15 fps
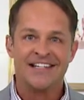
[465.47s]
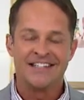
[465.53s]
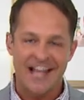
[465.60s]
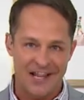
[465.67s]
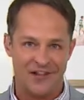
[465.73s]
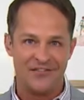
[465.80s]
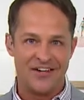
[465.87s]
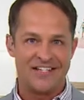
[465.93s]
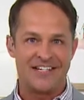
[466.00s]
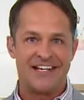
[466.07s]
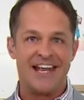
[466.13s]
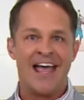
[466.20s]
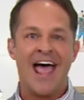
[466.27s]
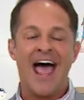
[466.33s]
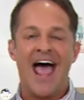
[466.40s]

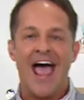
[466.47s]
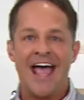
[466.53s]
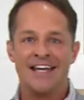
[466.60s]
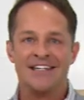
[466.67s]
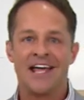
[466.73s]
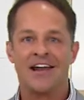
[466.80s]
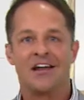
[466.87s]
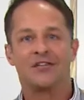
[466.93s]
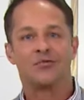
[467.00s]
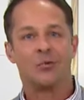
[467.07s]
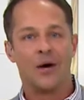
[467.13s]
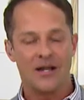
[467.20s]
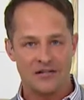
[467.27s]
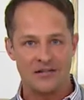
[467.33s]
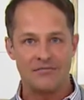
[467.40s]
television antennas.
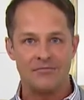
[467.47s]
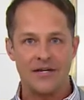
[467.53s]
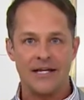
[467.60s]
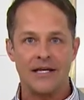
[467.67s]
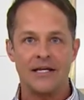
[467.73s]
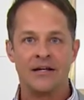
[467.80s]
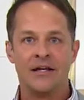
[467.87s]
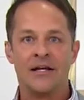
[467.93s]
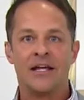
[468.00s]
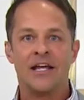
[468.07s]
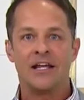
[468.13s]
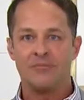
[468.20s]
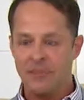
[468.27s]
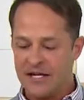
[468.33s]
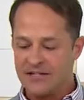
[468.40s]
What does it mean?
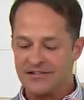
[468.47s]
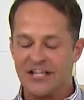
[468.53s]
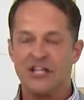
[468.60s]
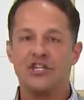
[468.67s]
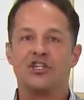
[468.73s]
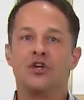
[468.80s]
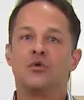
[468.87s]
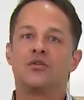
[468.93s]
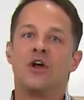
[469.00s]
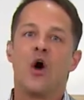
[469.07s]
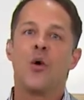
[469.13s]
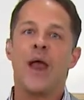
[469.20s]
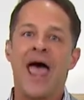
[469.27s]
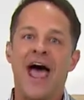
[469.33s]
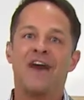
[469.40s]
It means that you
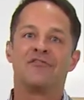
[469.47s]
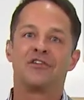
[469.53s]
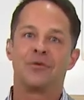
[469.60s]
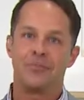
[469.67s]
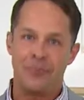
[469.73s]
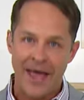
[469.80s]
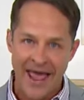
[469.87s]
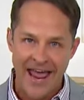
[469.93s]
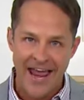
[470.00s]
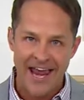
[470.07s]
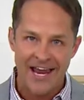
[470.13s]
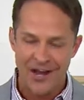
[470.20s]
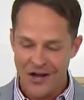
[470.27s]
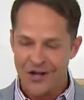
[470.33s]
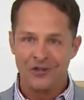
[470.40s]
don't have to
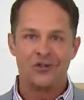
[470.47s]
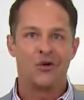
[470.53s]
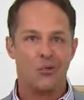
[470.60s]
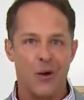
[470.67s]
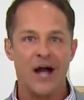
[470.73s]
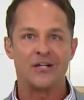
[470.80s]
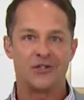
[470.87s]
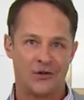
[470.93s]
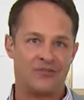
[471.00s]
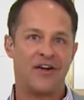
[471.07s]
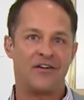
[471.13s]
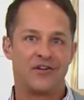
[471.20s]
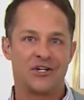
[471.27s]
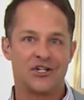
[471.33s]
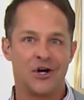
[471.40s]
pay to watch your
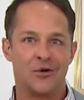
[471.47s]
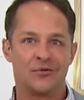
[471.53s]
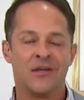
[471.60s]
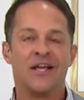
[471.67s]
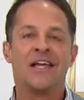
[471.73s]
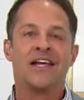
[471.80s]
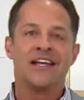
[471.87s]
favorite shows.